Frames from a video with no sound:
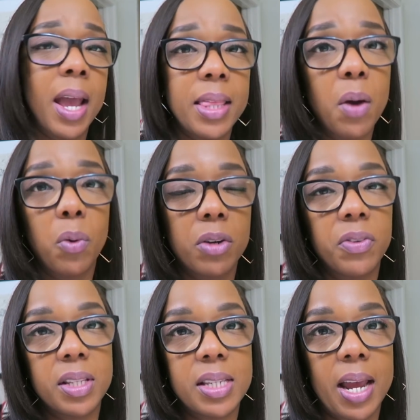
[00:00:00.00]
And that worked
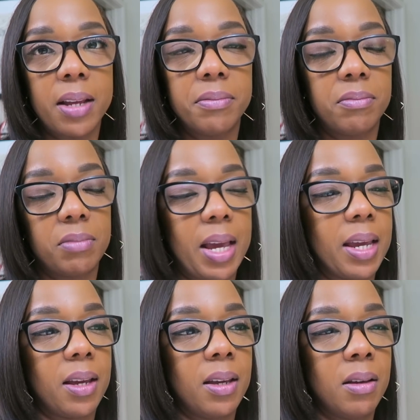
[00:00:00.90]
for the site.
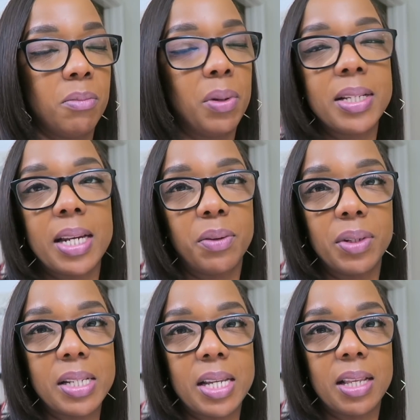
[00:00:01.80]
Like, plus I didn't
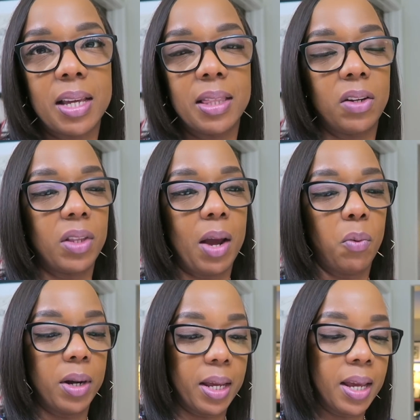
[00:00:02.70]
really see anything in there that I
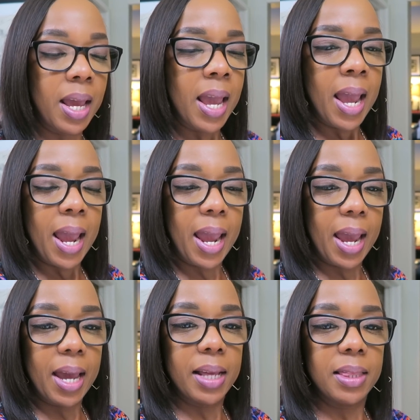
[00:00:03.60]
wanted.
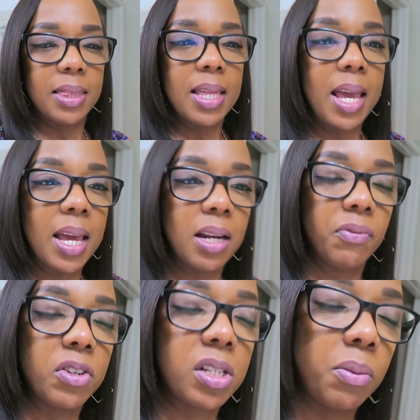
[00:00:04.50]
And
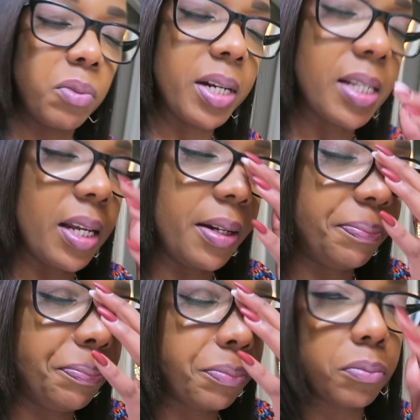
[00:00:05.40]
then for some
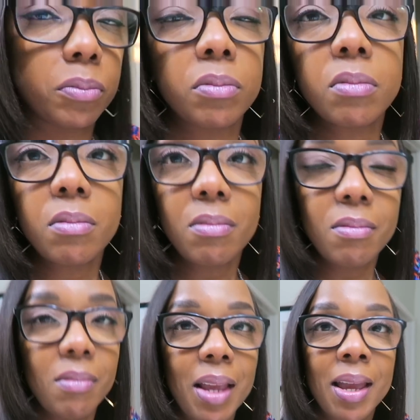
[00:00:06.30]
reason,
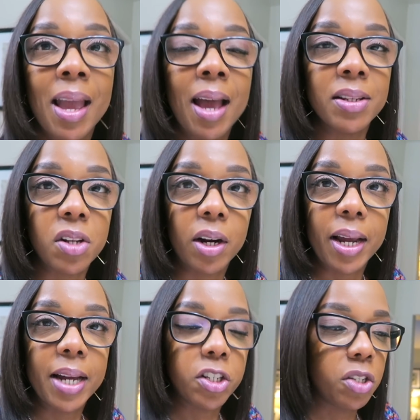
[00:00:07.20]

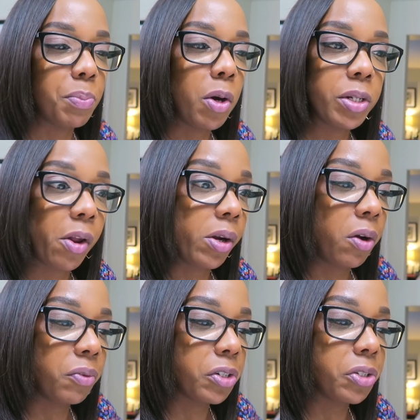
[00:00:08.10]
sorry, I just moseyed on
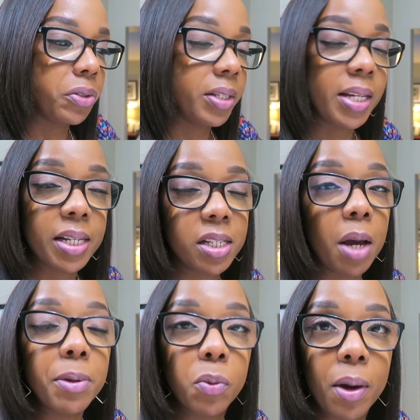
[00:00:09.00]
over to the
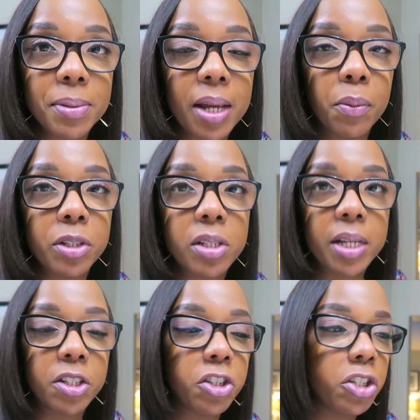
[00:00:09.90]
DSW website, which is
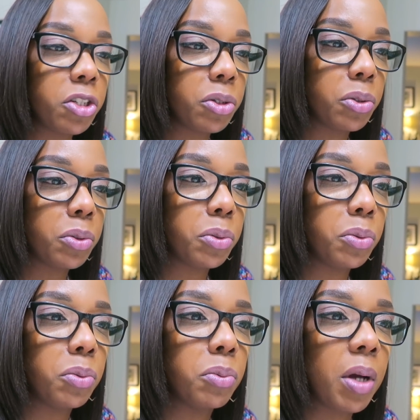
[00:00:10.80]
a
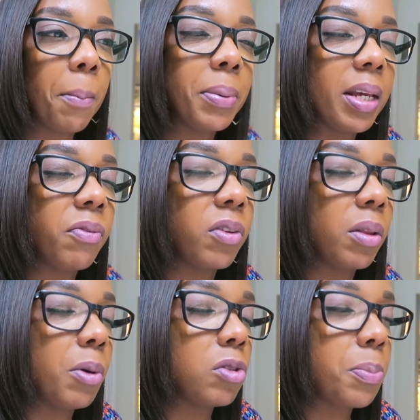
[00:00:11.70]
shoe company for
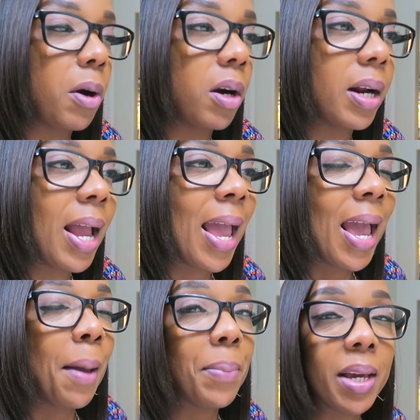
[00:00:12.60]
the most part,
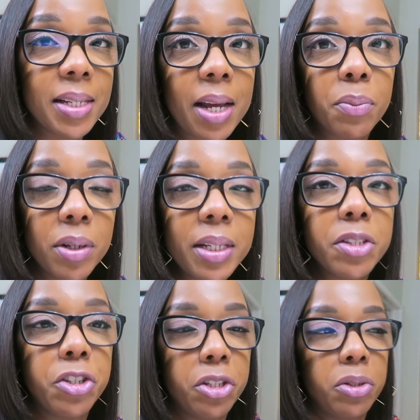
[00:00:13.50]
because I really
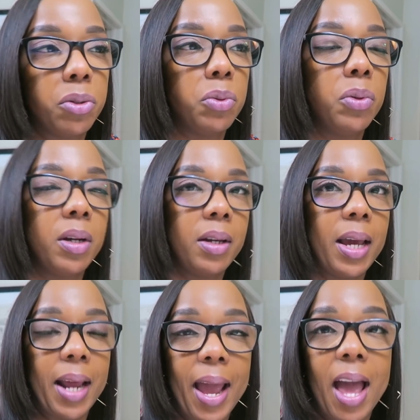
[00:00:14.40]
do,
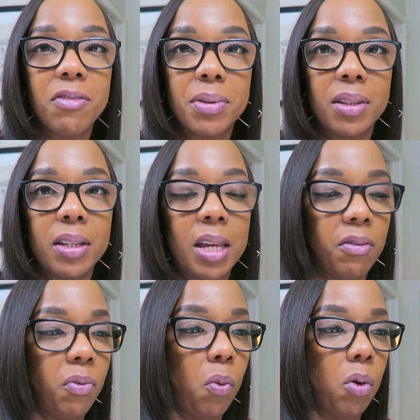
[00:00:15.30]
and I have been
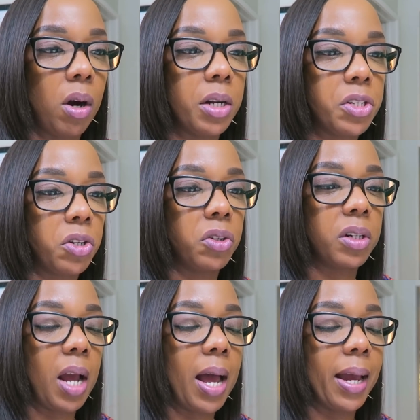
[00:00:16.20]
looking for a
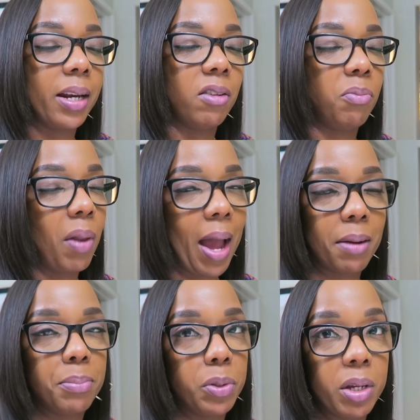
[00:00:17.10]
certain kind of
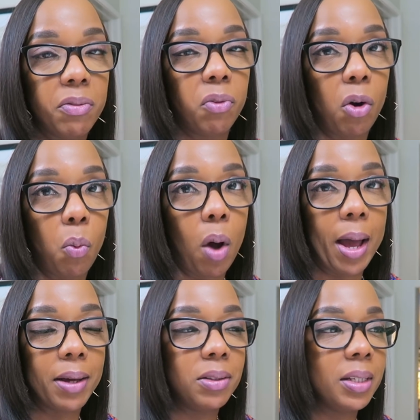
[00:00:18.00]
black booty for a
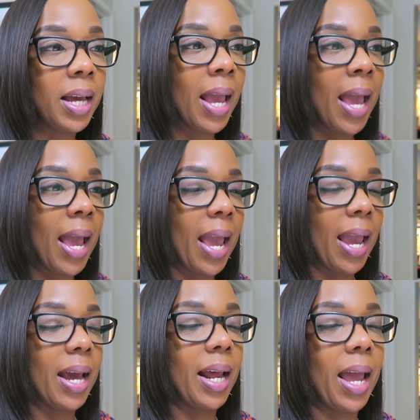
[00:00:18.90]
while,
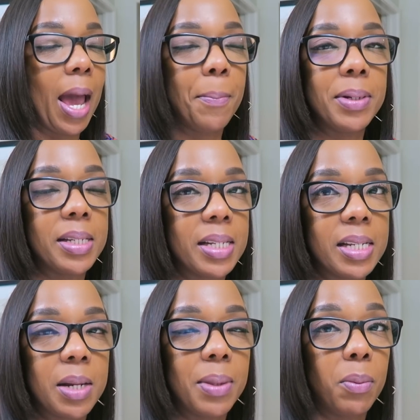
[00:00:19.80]
and I happened to see
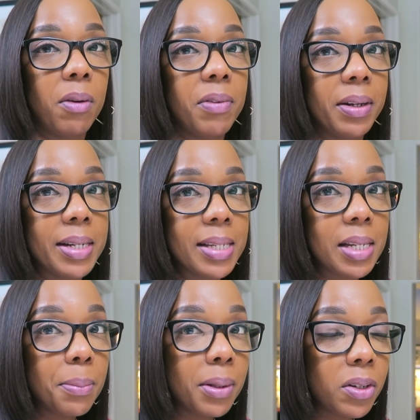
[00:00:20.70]
some that were very
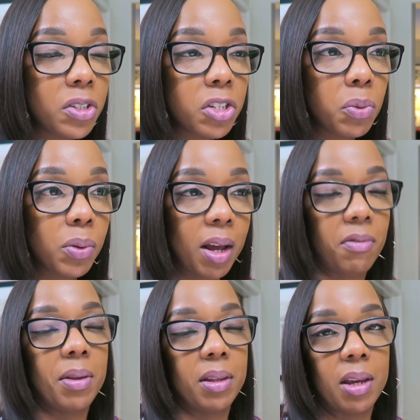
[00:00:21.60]
similar to what
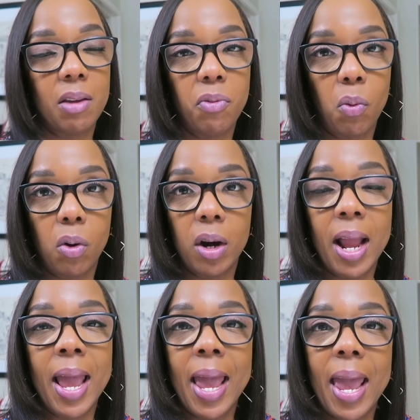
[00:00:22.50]
I've been looking for,
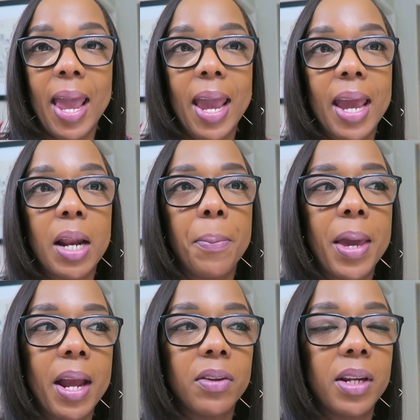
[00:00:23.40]
and a
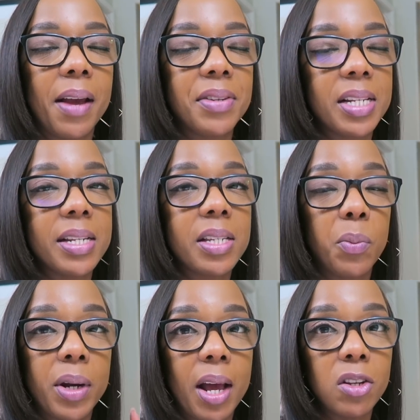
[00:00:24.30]
pair that I've seen
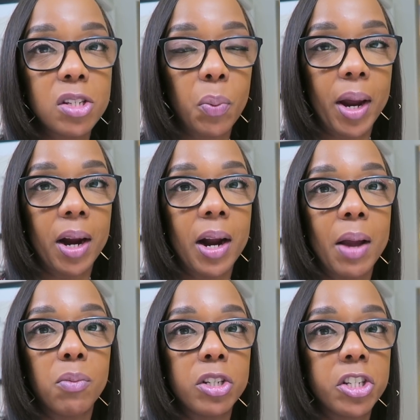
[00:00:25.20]
someone else wear,
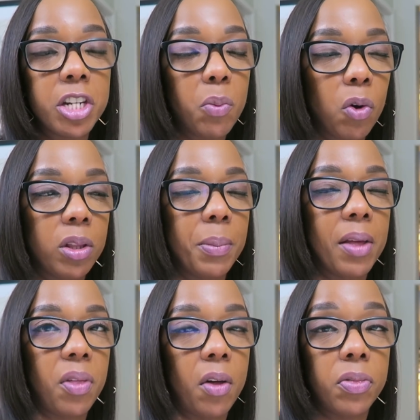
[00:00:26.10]
and when she wore them,
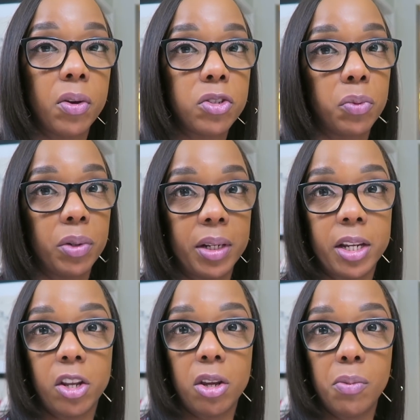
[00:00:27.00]
I thought, those are really
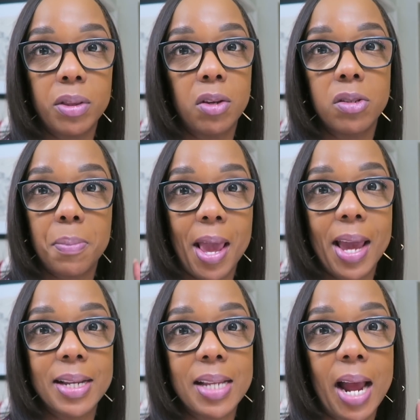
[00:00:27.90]
cute with those
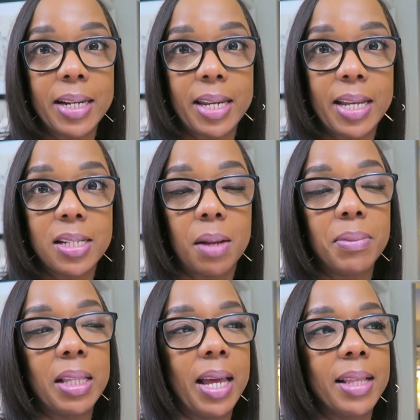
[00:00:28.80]
pants. I need
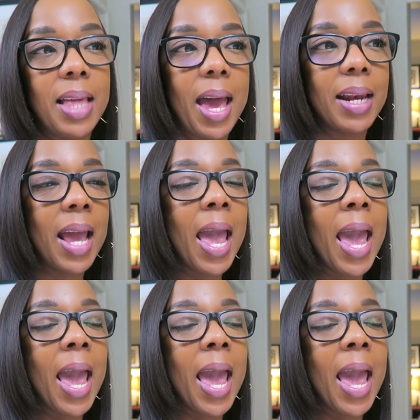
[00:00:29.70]
something like that.